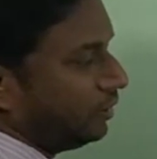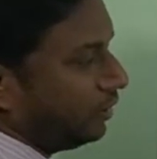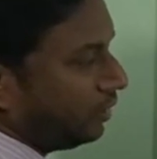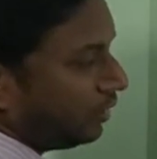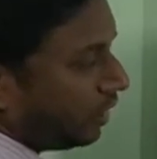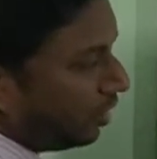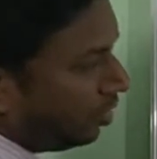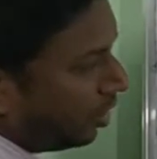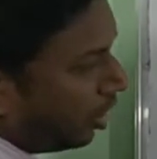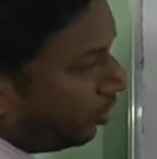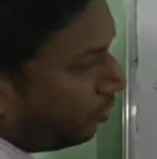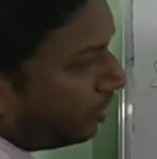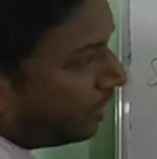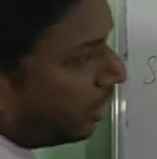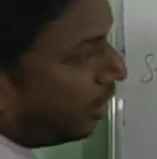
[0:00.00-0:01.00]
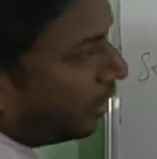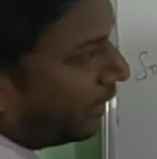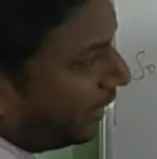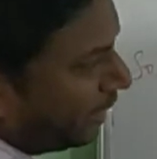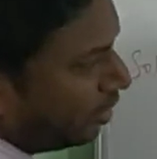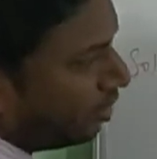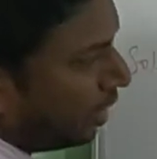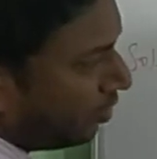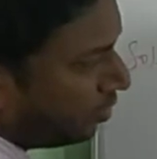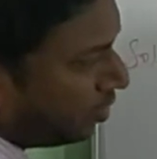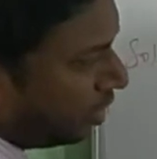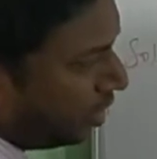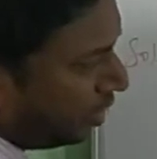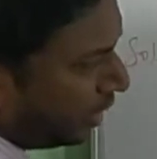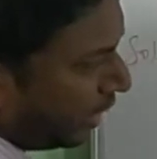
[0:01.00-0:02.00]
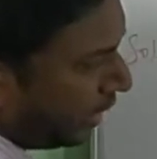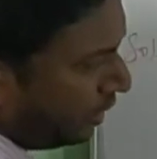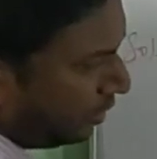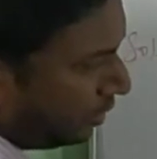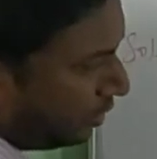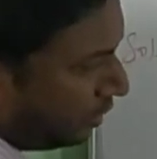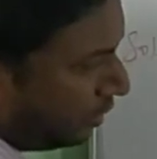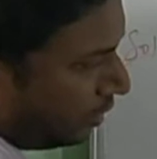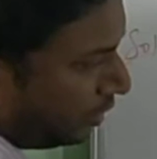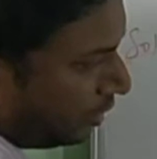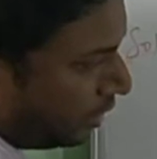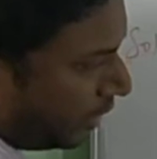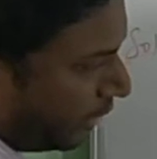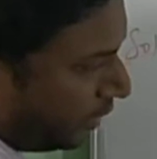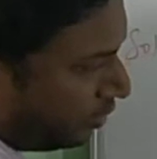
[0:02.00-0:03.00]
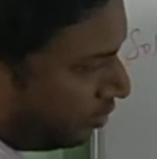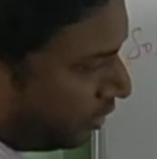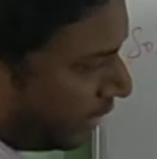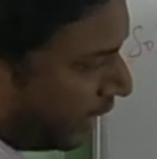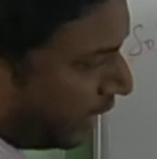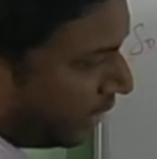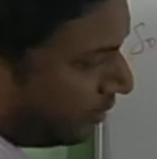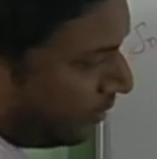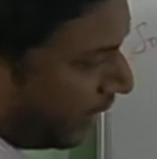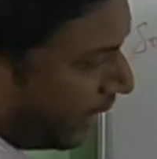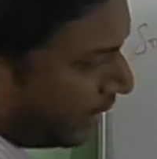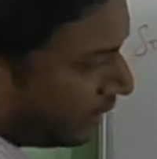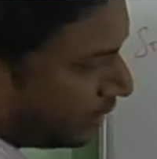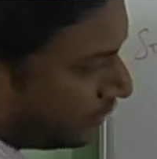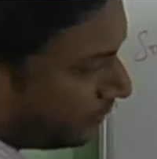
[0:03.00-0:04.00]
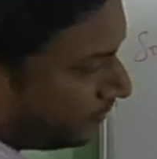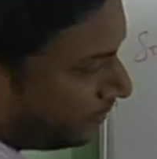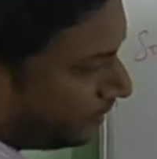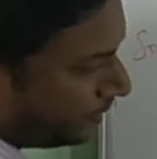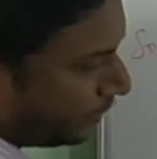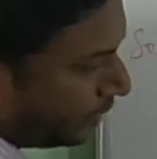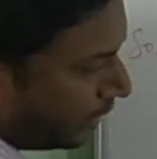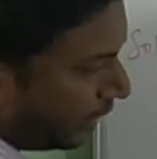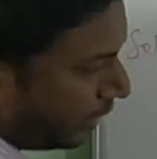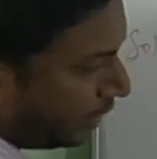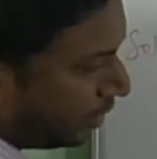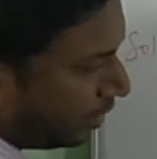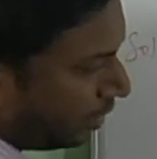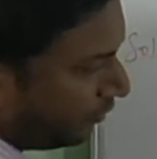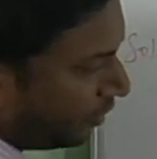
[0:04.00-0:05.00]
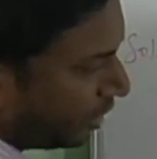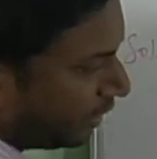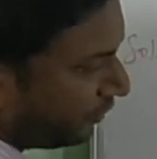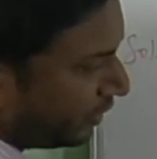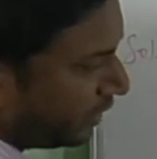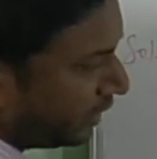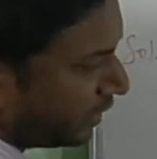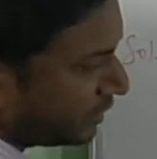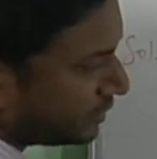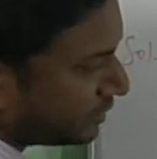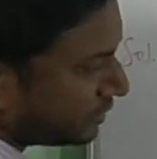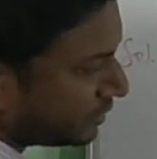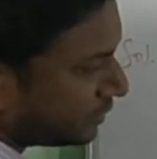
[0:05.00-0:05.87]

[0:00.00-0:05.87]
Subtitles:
Now how about already you have drawn line, try to take it back and draw 45 degrees.